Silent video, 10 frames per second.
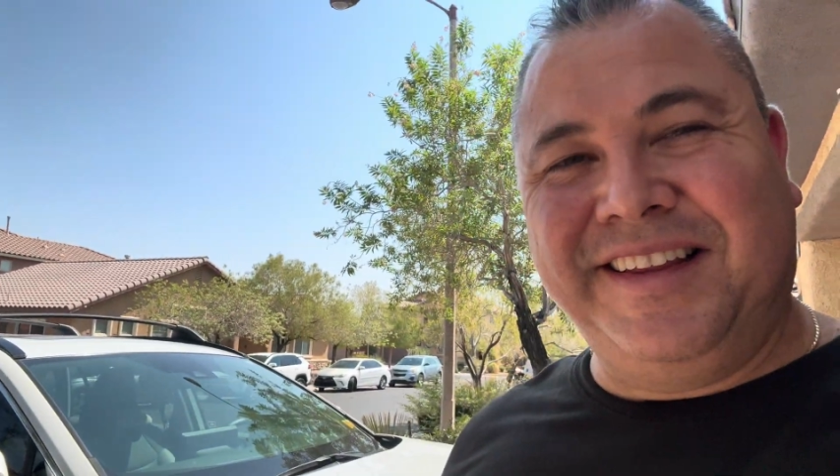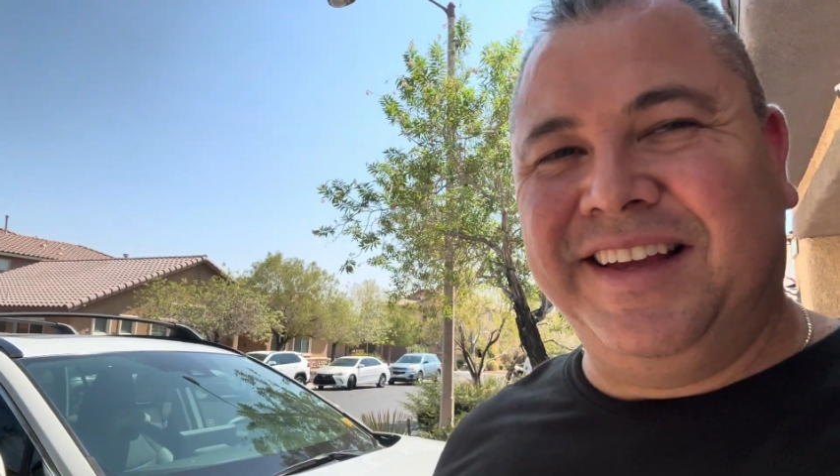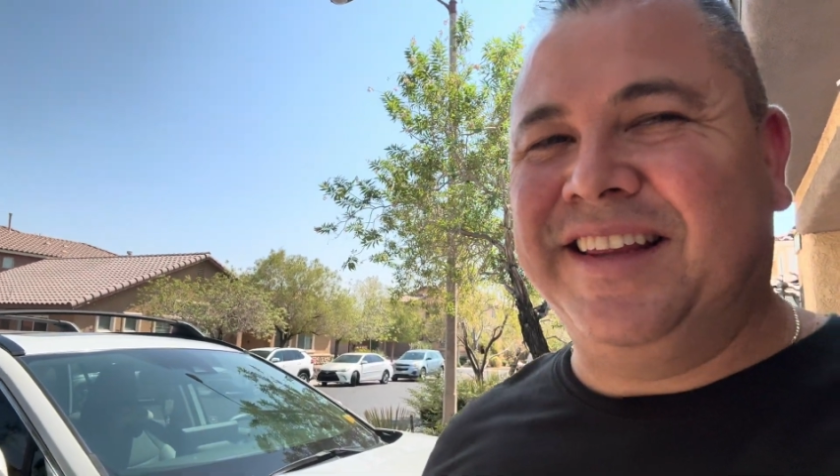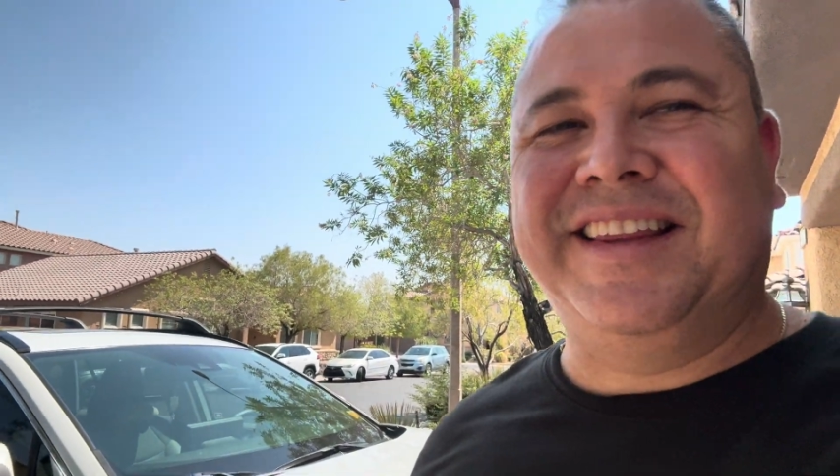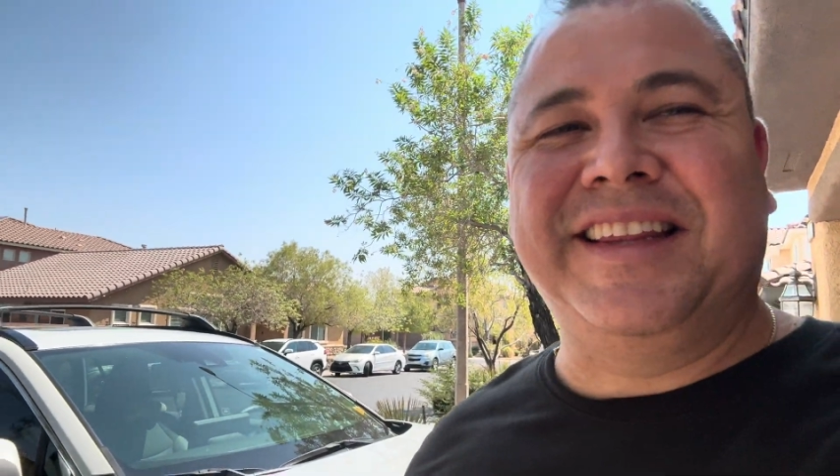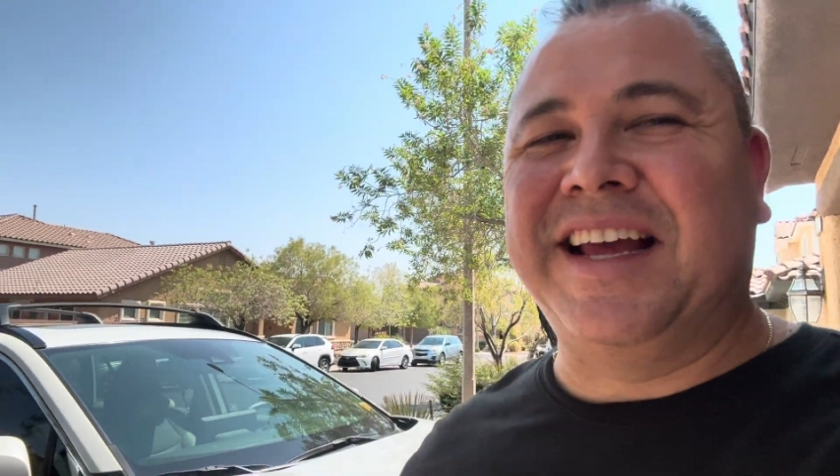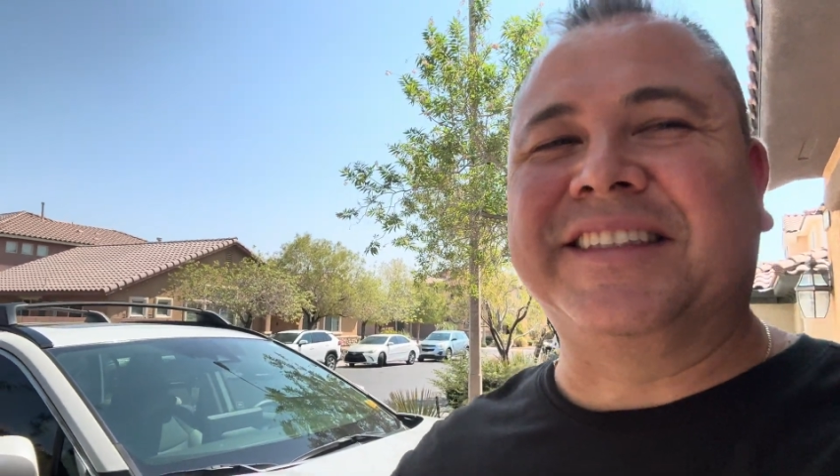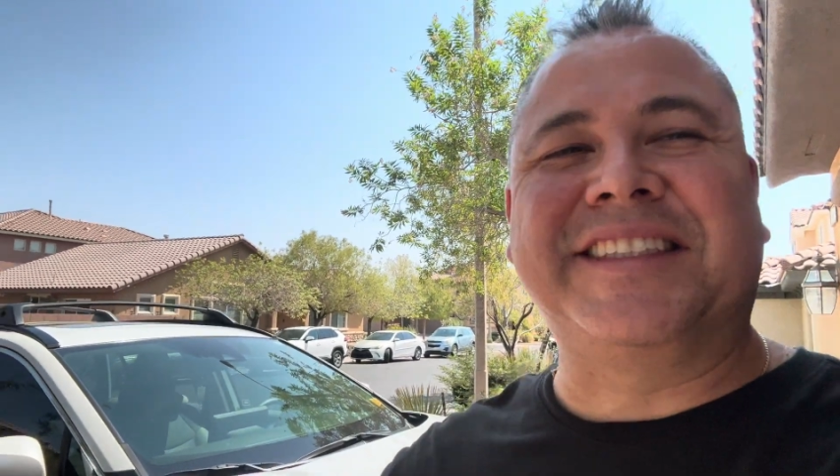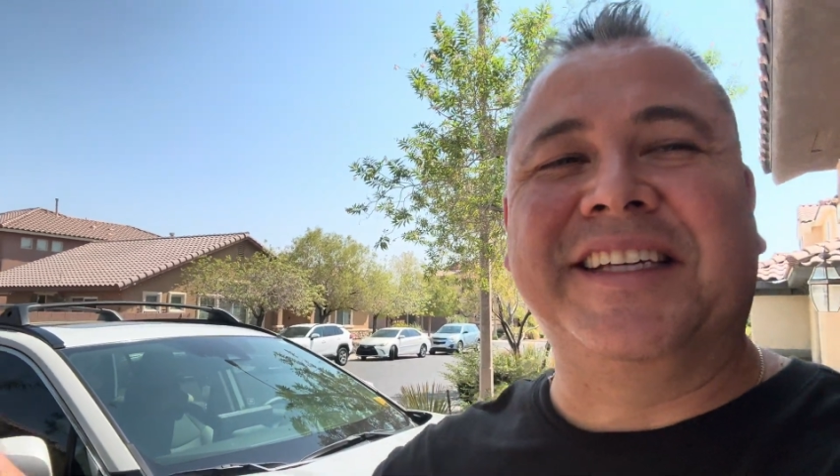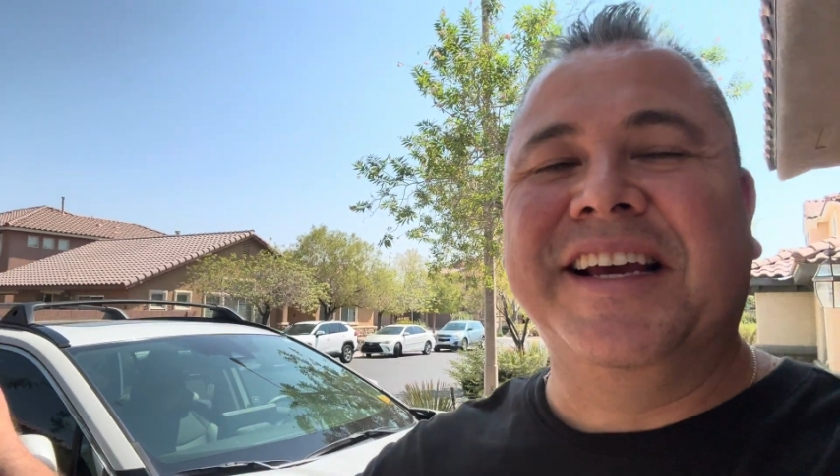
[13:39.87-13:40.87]

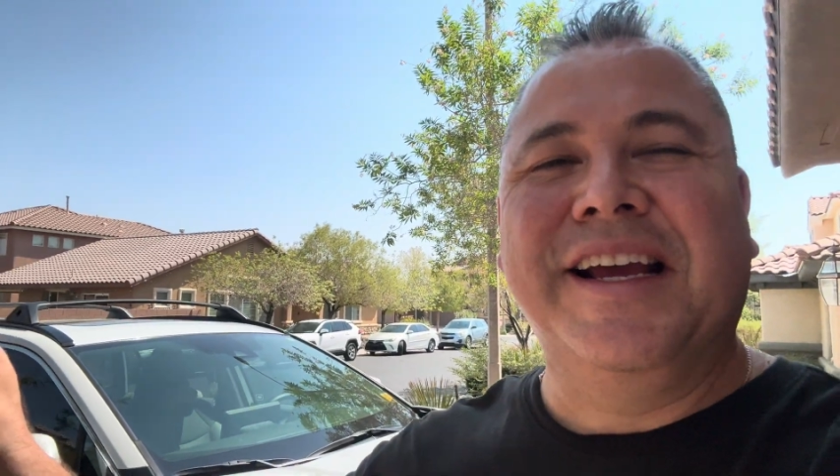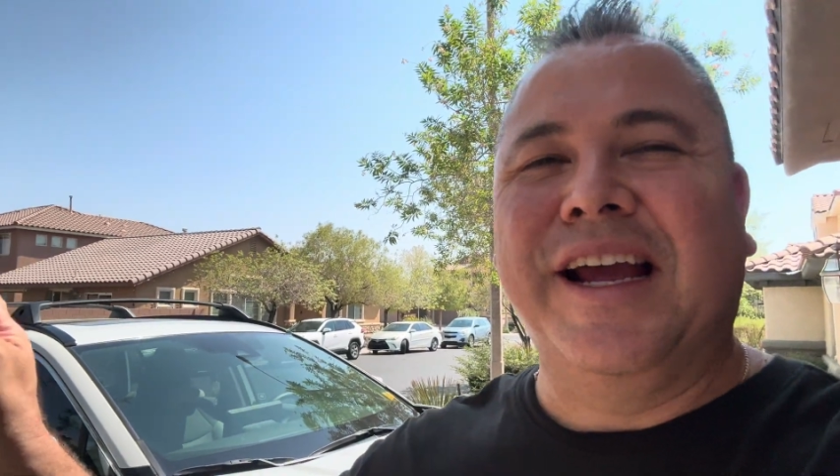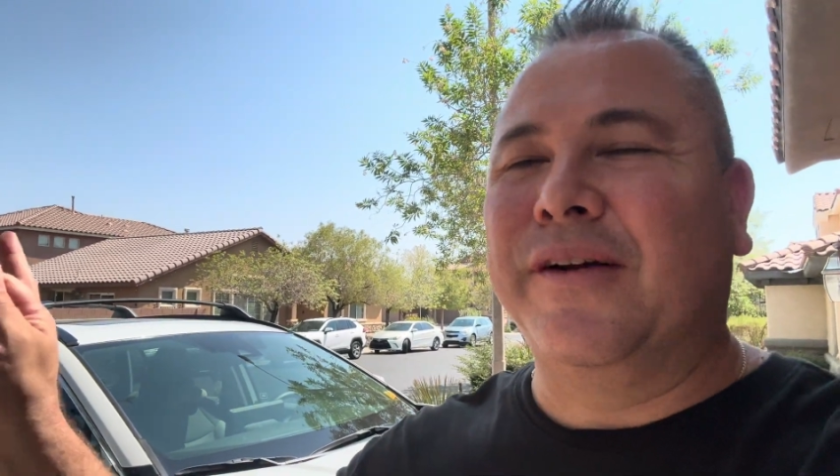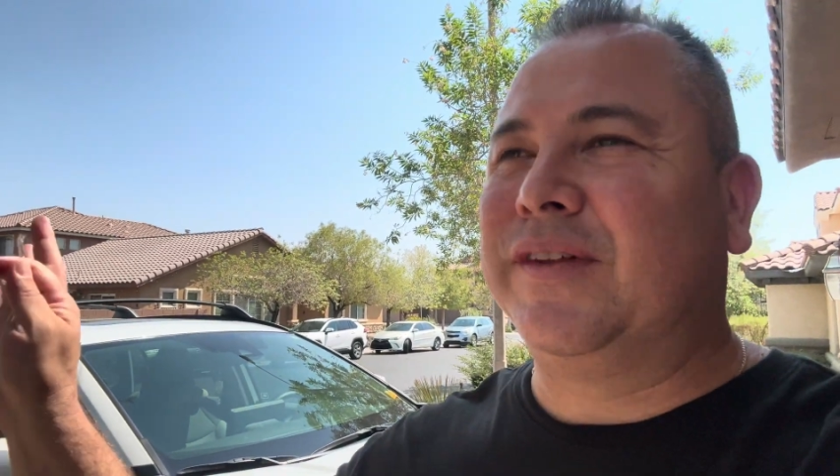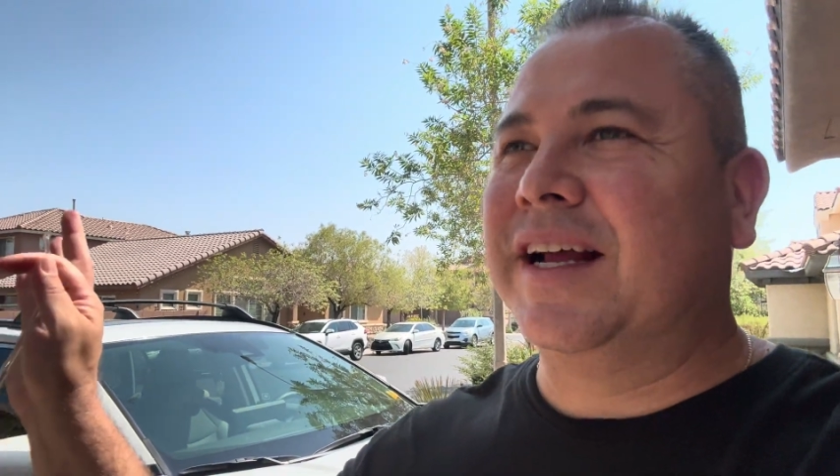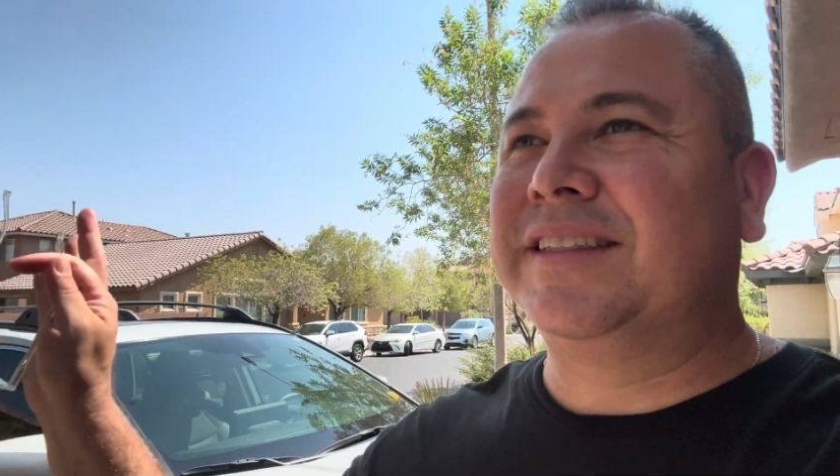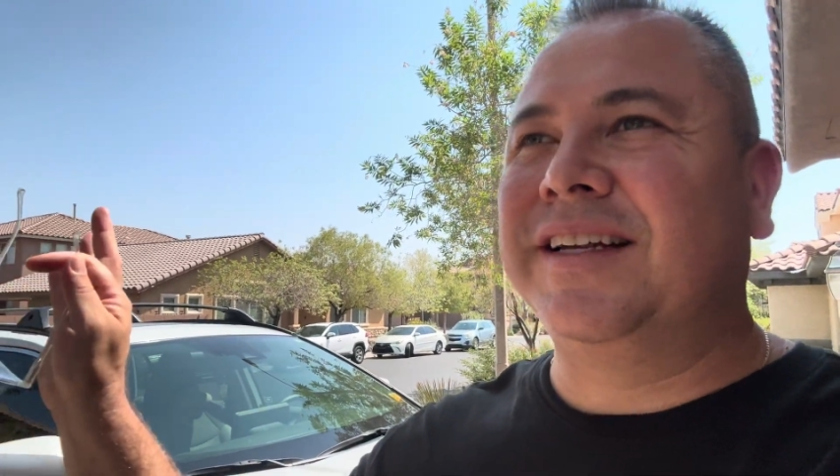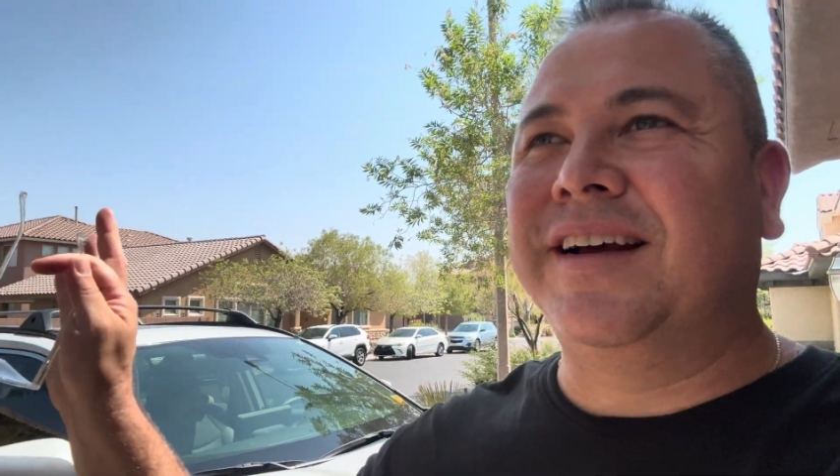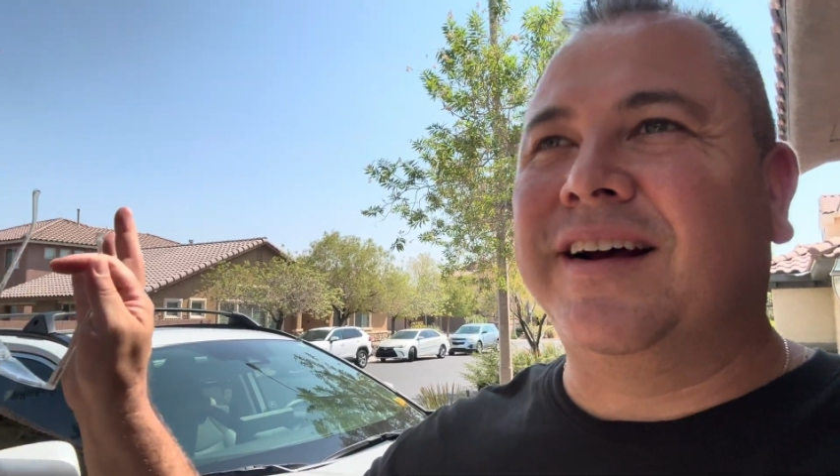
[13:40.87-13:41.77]
If that's not